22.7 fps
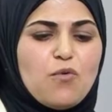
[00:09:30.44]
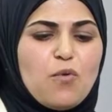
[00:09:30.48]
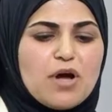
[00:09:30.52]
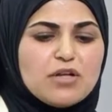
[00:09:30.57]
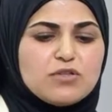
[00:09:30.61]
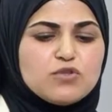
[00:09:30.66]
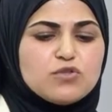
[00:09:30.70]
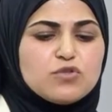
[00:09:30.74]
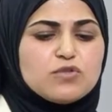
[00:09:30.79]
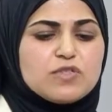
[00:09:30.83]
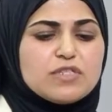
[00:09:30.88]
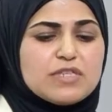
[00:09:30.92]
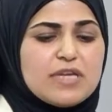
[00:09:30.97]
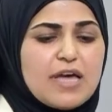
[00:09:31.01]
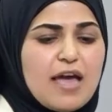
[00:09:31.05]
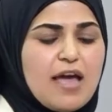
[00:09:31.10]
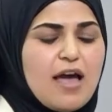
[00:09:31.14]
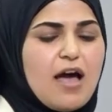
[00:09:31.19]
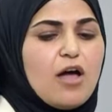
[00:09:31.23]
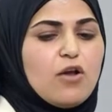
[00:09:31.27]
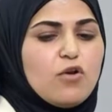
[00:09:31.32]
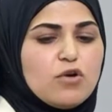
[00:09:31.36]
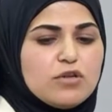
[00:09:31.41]
want to say
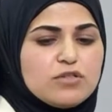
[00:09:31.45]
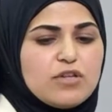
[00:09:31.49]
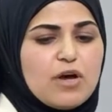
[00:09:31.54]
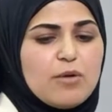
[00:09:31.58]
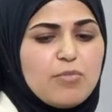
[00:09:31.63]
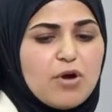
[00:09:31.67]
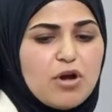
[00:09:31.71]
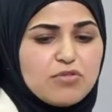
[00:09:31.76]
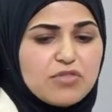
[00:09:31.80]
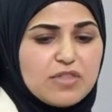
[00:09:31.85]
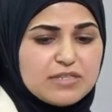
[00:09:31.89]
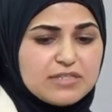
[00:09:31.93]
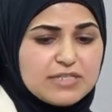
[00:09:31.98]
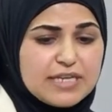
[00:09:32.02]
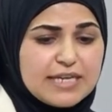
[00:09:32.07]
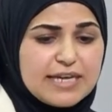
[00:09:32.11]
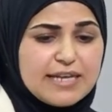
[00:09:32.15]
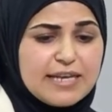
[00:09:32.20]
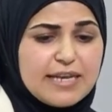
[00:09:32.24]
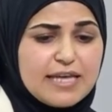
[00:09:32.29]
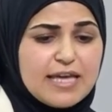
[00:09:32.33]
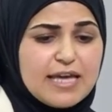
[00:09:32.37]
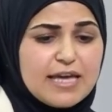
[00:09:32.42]
a lot about the
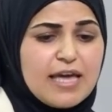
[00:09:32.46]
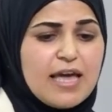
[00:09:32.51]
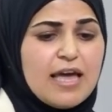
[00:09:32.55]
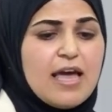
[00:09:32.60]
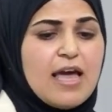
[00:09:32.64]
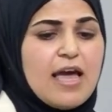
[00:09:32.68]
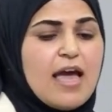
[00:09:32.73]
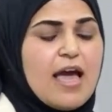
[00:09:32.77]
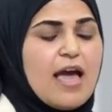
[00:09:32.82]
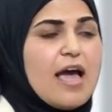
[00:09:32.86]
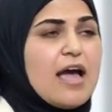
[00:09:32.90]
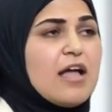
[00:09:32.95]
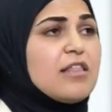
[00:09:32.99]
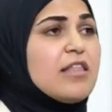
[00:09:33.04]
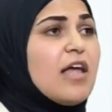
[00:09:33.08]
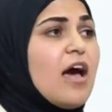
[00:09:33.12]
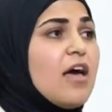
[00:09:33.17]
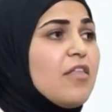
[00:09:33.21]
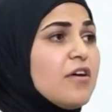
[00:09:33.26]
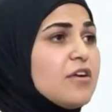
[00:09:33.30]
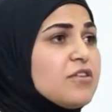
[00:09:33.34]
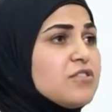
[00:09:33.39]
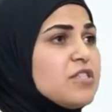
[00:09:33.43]
technique, and
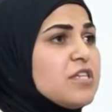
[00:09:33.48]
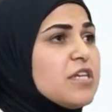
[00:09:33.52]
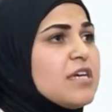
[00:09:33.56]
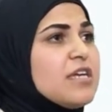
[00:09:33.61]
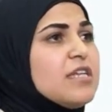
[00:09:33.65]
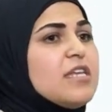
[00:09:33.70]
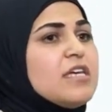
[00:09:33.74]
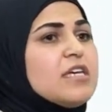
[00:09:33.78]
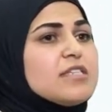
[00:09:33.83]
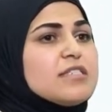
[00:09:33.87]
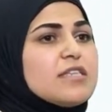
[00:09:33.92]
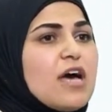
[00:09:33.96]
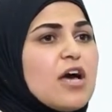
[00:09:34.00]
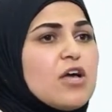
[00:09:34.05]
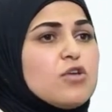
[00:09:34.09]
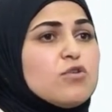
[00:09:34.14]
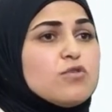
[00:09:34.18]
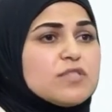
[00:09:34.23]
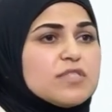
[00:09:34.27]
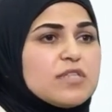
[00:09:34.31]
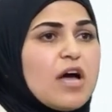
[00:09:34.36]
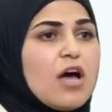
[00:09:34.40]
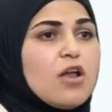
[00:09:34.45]
other techniques I
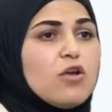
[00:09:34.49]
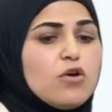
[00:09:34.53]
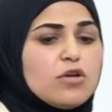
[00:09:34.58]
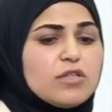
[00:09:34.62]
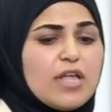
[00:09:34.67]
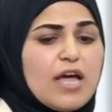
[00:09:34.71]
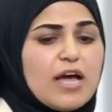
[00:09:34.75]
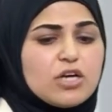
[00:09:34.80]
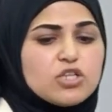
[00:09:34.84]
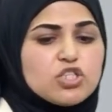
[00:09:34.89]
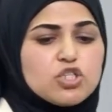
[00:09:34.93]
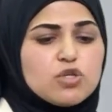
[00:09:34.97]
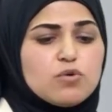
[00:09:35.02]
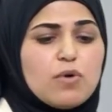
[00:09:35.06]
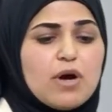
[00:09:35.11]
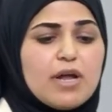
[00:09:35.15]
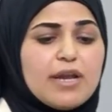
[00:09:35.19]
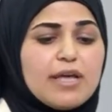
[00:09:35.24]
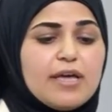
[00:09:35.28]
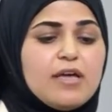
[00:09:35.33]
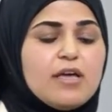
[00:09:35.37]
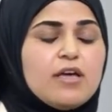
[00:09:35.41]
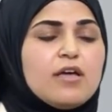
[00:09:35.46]
used a lot
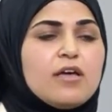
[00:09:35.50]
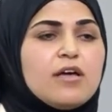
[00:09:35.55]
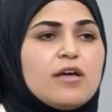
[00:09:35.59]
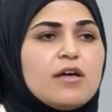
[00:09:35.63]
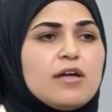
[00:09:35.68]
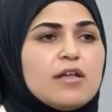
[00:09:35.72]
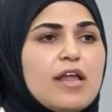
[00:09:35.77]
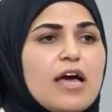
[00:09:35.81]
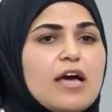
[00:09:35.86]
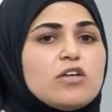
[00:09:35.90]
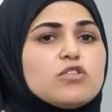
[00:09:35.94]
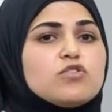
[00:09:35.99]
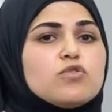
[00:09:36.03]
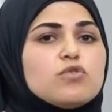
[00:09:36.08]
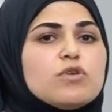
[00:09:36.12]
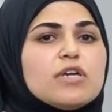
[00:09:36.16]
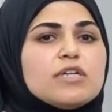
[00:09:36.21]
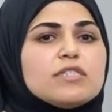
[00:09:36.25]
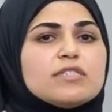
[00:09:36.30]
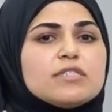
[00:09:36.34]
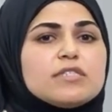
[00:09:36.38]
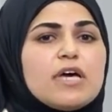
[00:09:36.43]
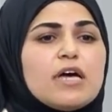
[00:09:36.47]
actually. Like to
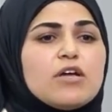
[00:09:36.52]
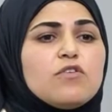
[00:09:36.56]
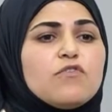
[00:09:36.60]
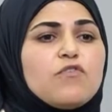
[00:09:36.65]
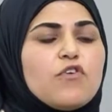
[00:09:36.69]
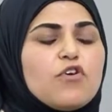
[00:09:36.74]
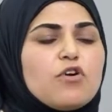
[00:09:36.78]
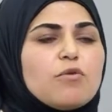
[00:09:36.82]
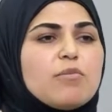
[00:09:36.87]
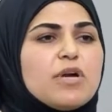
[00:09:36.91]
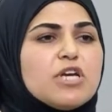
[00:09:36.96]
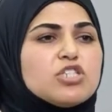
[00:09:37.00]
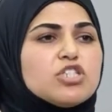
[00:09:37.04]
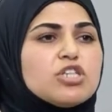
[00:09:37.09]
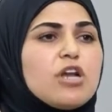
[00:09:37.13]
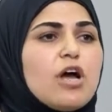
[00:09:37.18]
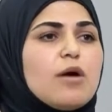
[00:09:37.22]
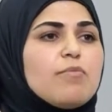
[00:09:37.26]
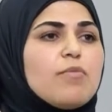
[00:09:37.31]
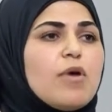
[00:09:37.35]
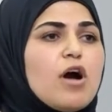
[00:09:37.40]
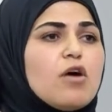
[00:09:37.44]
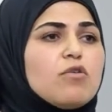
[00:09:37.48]
get information
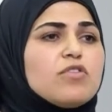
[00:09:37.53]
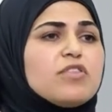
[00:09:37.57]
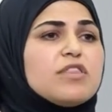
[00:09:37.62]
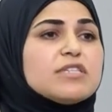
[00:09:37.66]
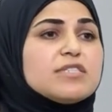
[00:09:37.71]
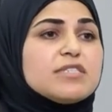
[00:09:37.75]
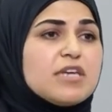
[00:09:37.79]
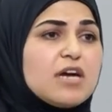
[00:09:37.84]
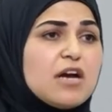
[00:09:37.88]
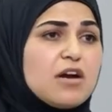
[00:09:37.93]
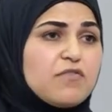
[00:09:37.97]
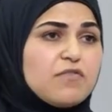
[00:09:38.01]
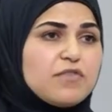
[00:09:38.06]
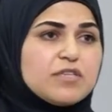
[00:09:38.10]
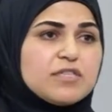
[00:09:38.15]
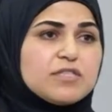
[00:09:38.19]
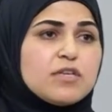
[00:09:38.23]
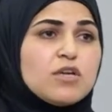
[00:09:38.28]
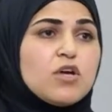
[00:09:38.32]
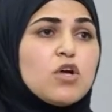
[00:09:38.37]
about the surface,